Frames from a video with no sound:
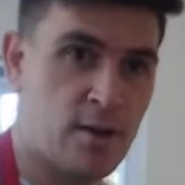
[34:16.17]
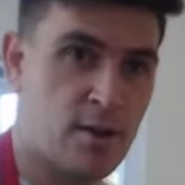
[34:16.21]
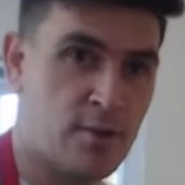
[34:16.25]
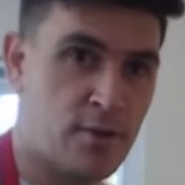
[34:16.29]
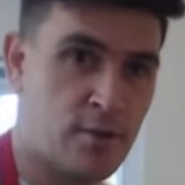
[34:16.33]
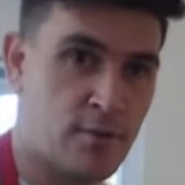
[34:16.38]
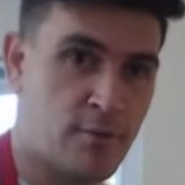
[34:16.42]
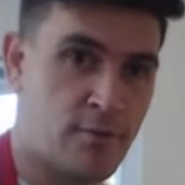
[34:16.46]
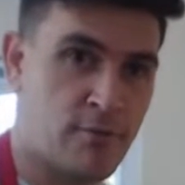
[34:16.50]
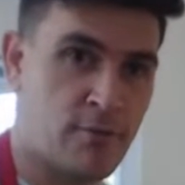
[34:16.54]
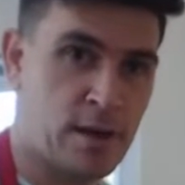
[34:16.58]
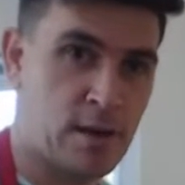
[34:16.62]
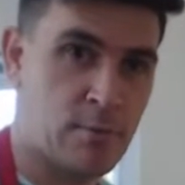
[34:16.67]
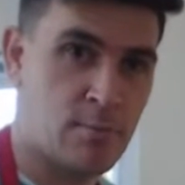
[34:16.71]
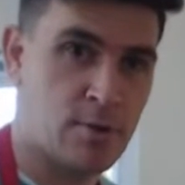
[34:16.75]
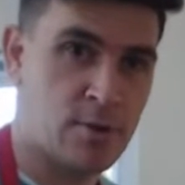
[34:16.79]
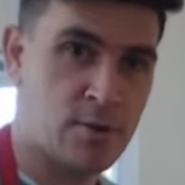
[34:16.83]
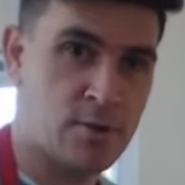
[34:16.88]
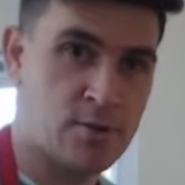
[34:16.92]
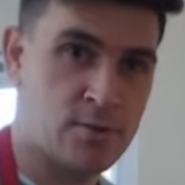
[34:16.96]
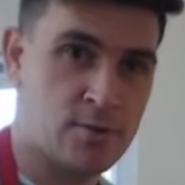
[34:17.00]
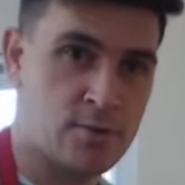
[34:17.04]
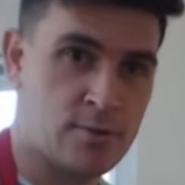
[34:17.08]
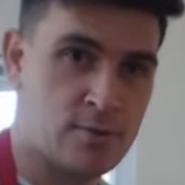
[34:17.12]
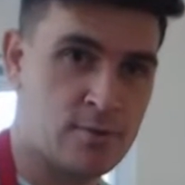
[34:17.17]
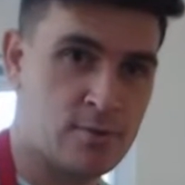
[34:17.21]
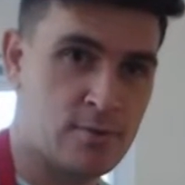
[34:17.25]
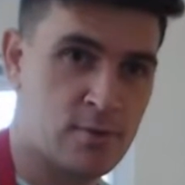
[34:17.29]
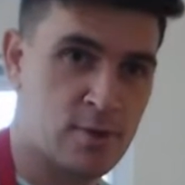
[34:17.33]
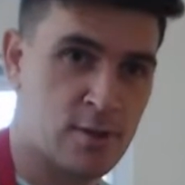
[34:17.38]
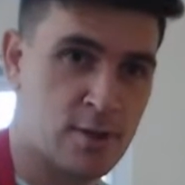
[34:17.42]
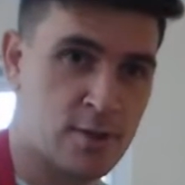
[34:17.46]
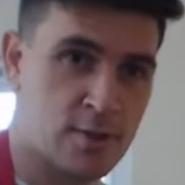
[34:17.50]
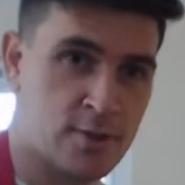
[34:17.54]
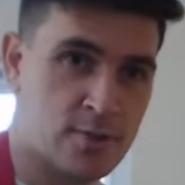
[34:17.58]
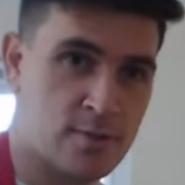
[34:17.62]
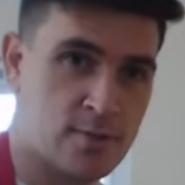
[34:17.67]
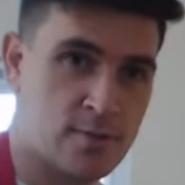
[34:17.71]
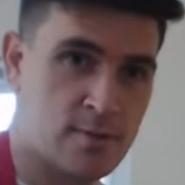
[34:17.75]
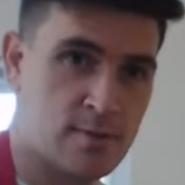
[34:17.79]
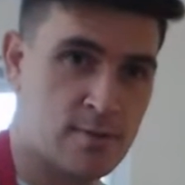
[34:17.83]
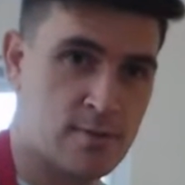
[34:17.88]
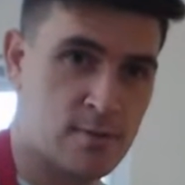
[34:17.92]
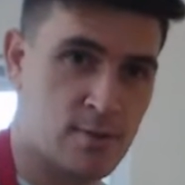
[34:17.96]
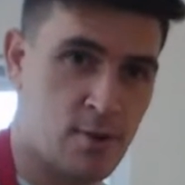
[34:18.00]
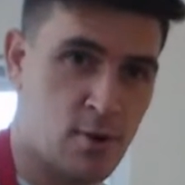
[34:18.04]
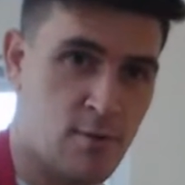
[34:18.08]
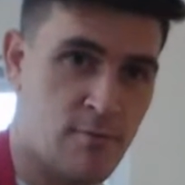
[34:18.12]
the fibrousness
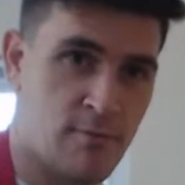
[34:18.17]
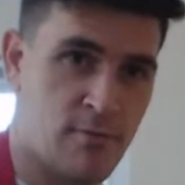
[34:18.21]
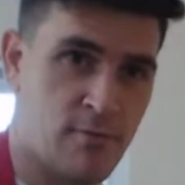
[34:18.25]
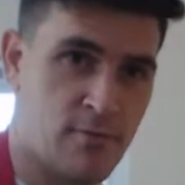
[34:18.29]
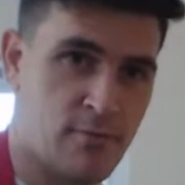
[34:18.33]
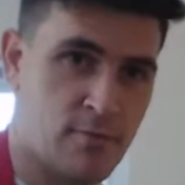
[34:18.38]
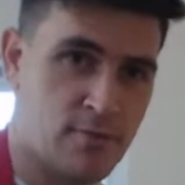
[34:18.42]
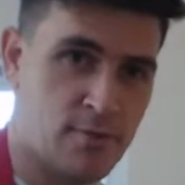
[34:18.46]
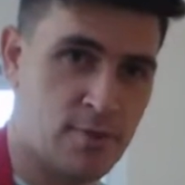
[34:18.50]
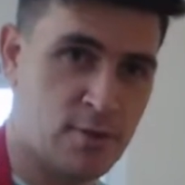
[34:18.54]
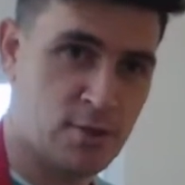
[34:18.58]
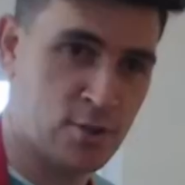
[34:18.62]
of the